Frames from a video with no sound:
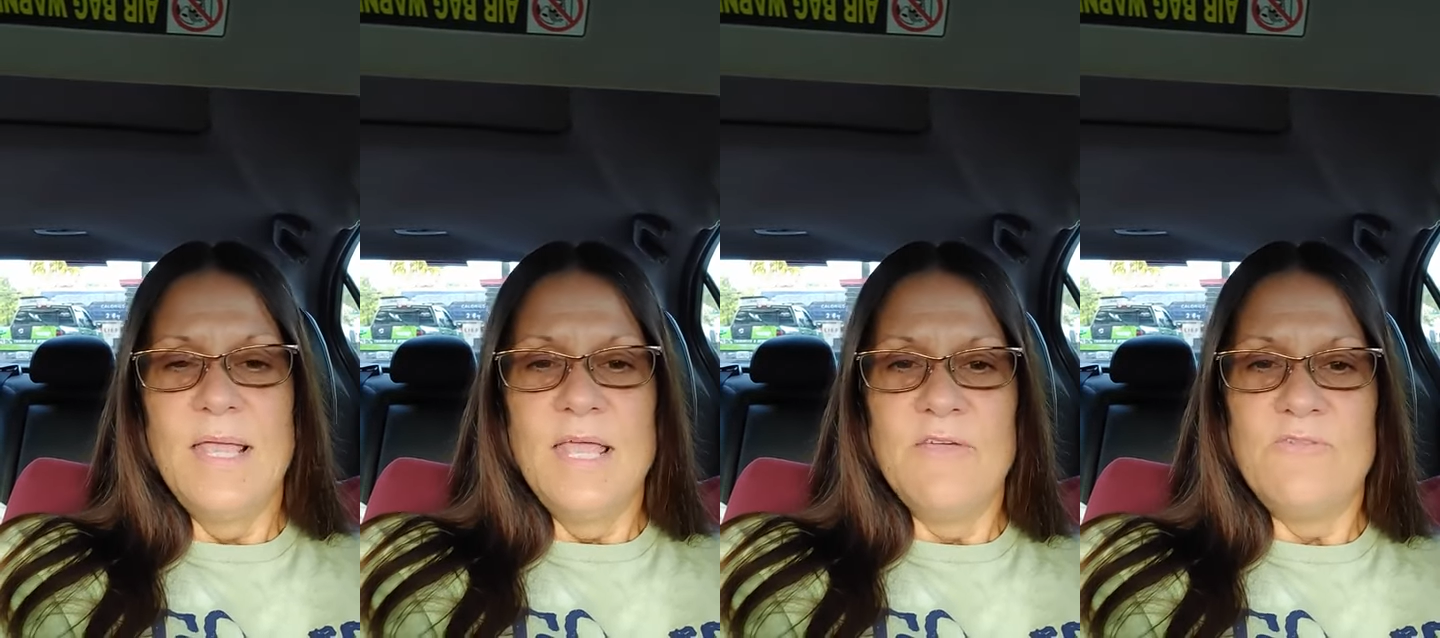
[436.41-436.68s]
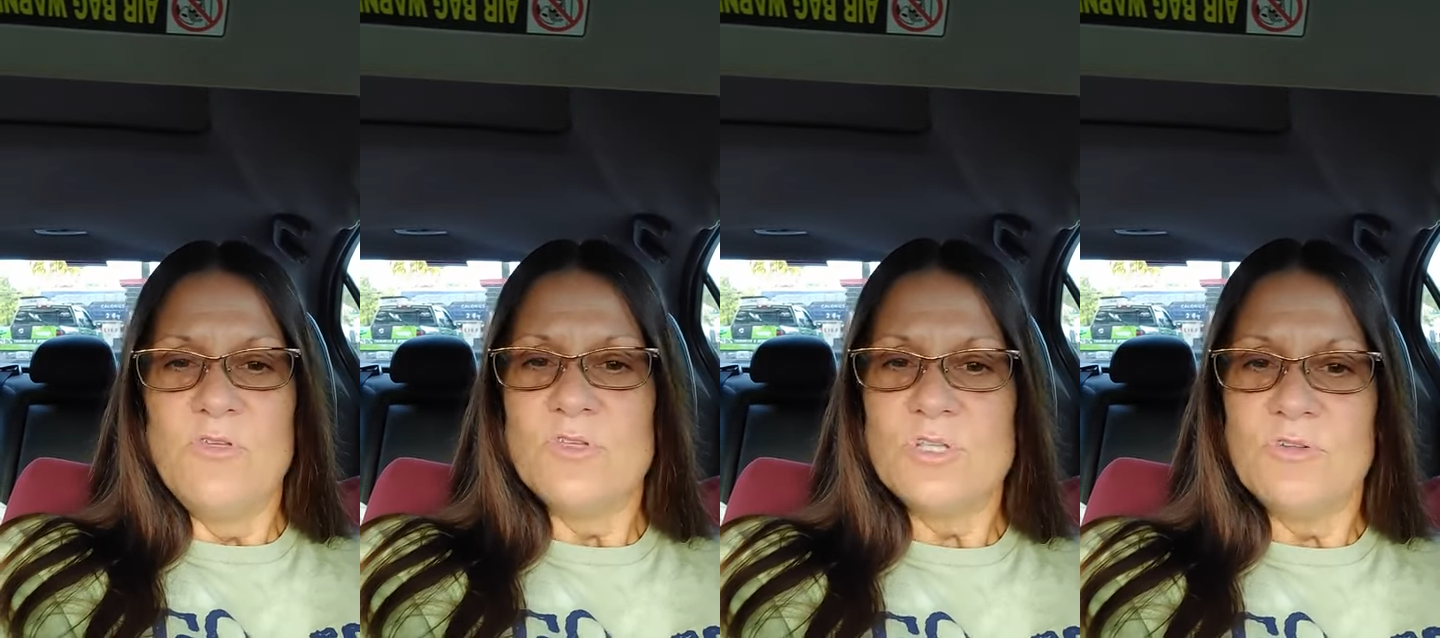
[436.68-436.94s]

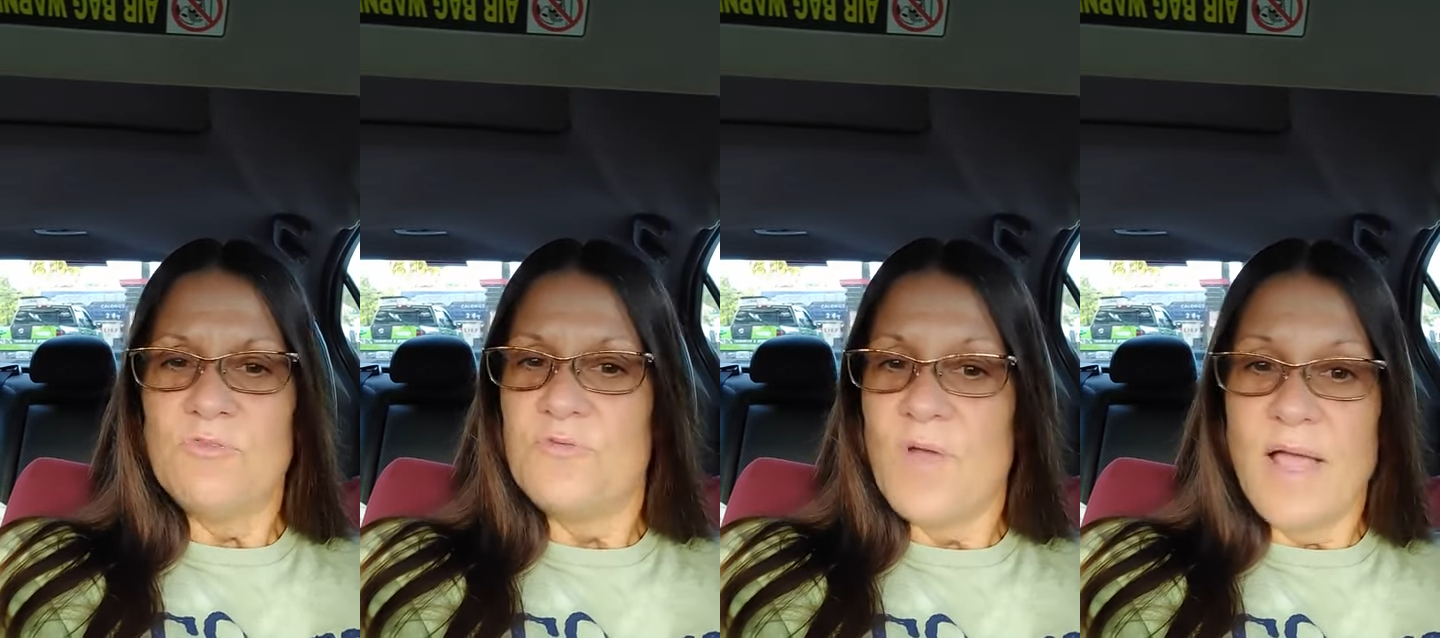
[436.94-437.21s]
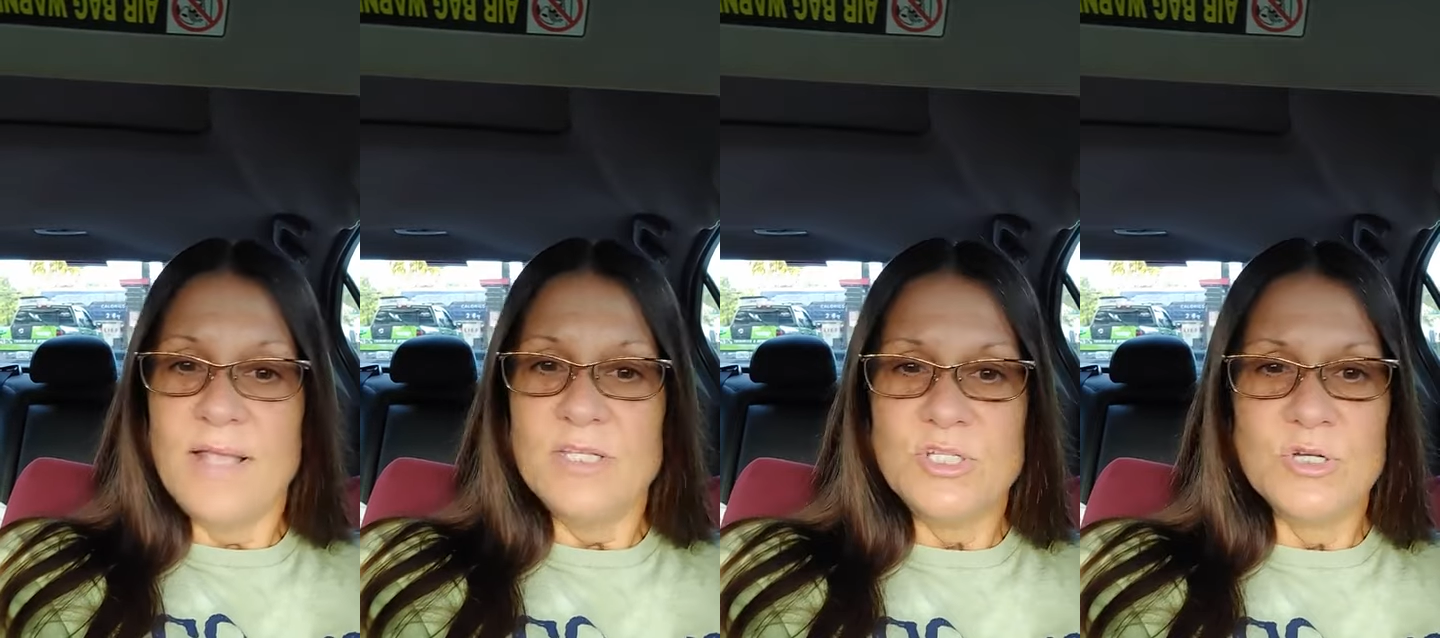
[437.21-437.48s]
If you should
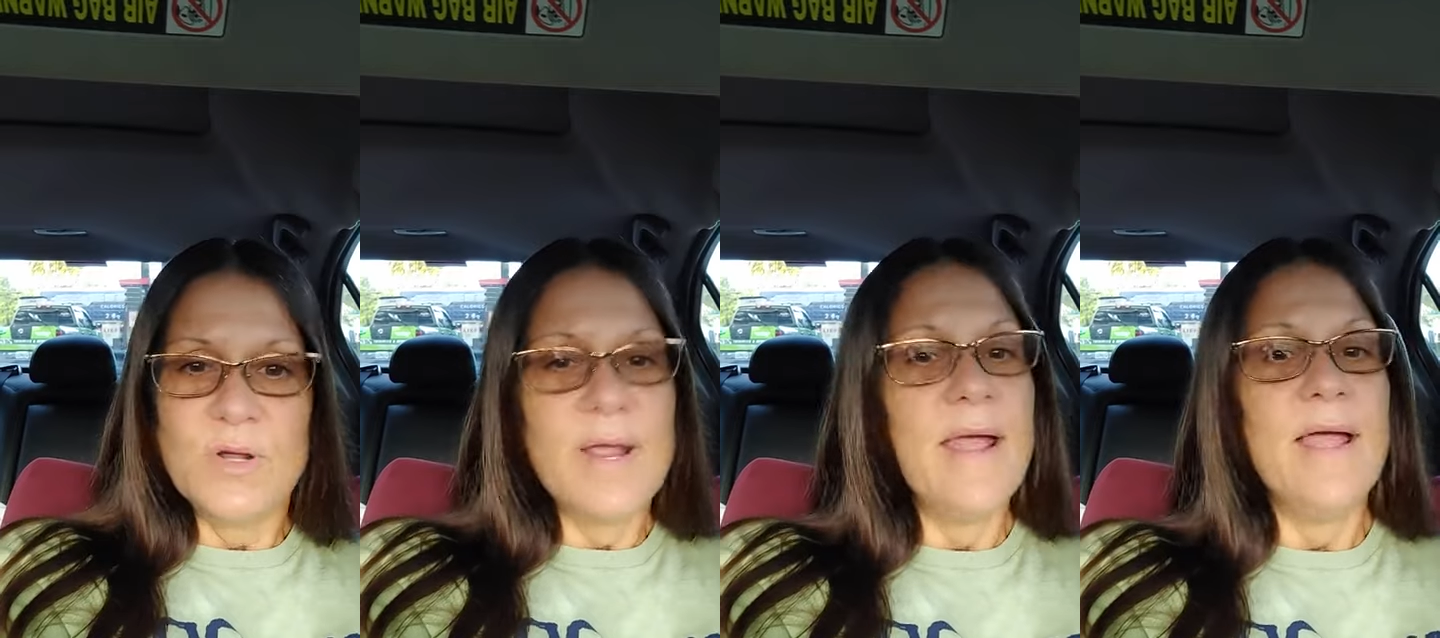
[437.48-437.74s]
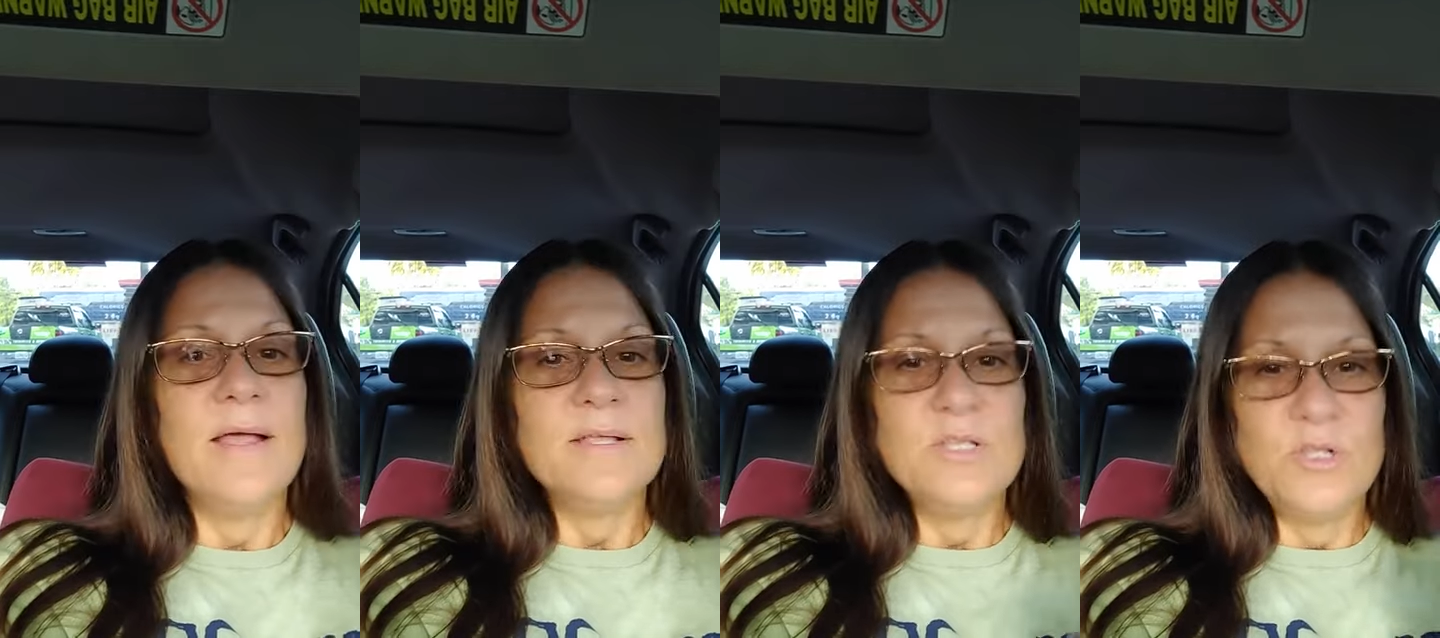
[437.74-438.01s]
find your
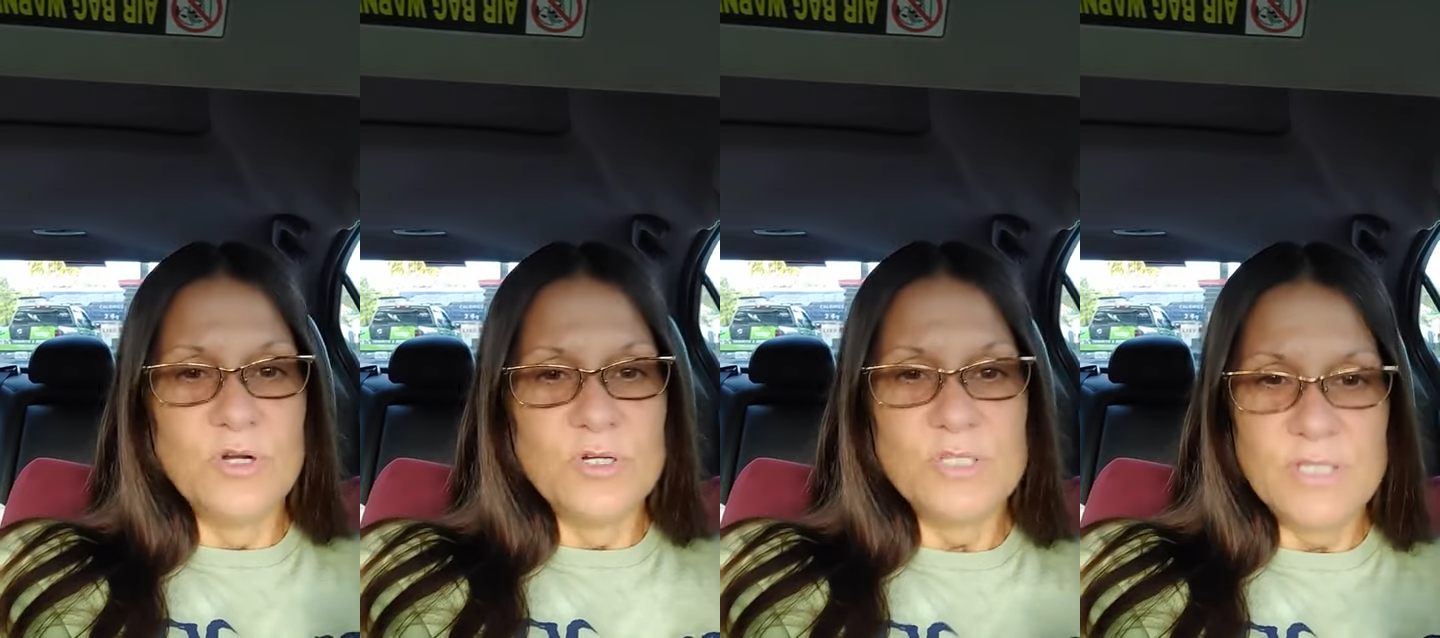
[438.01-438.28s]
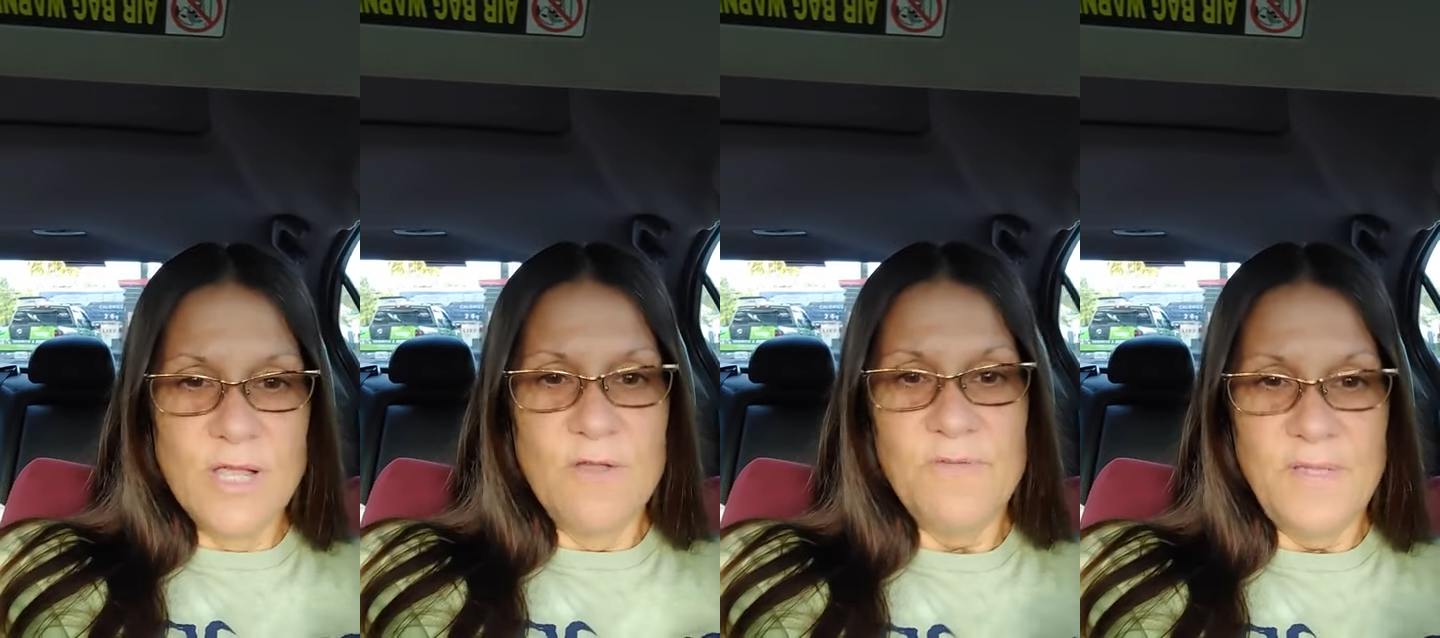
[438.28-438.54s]

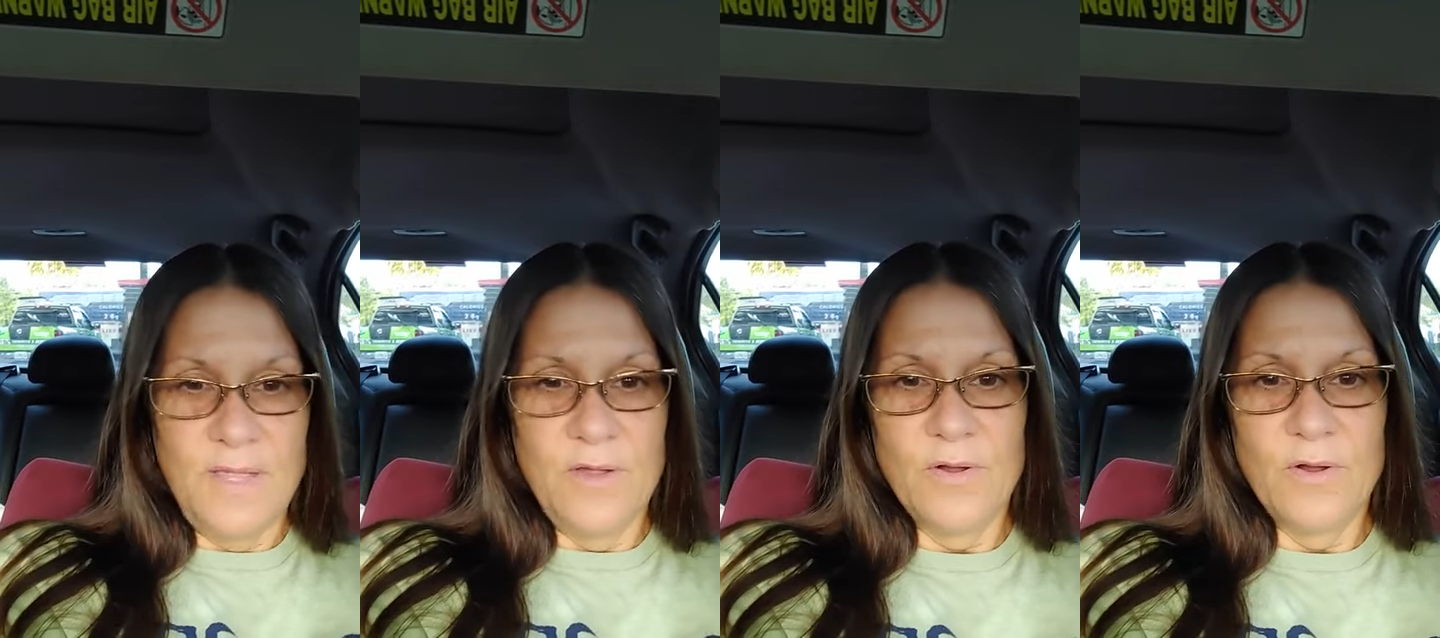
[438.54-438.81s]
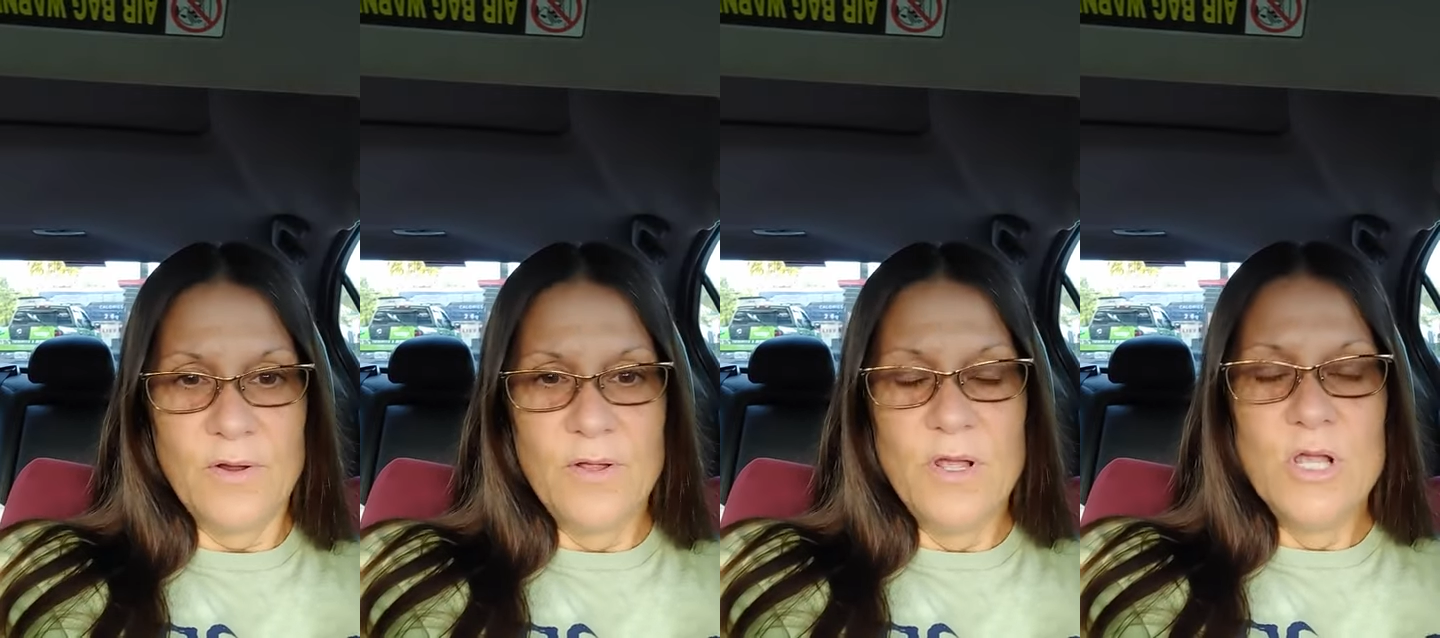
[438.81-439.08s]
yourself
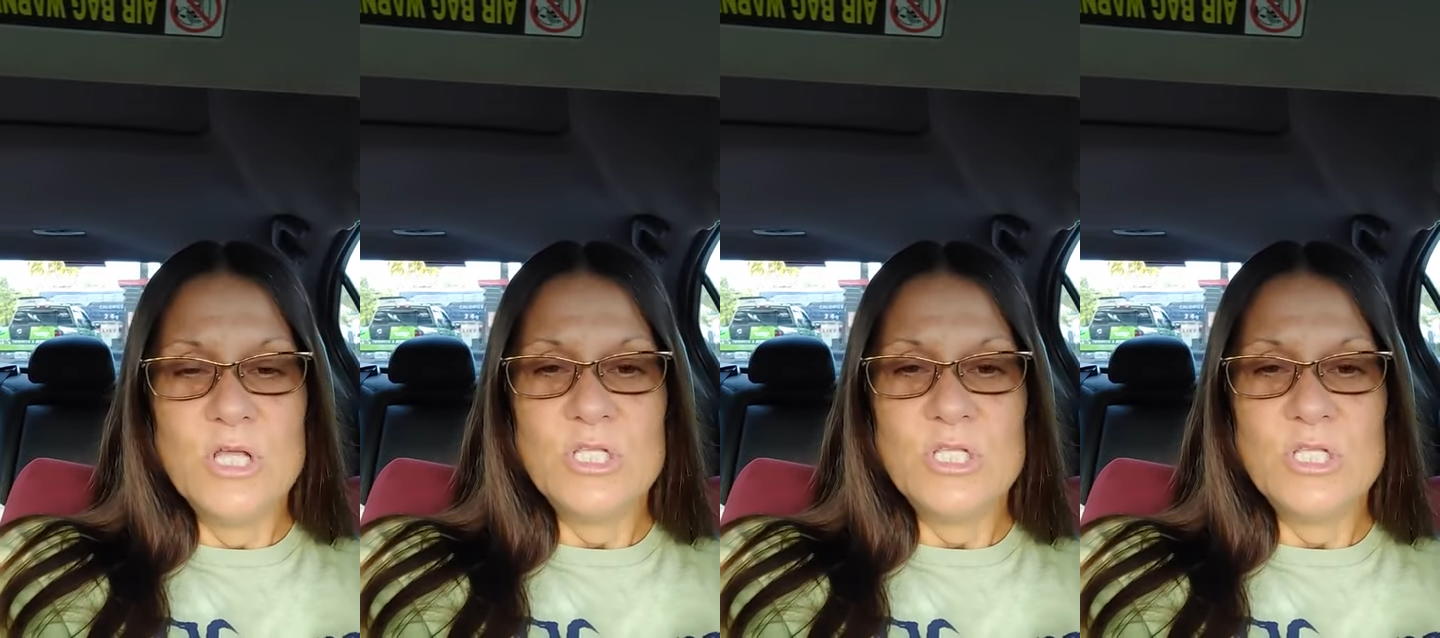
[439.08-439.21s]
here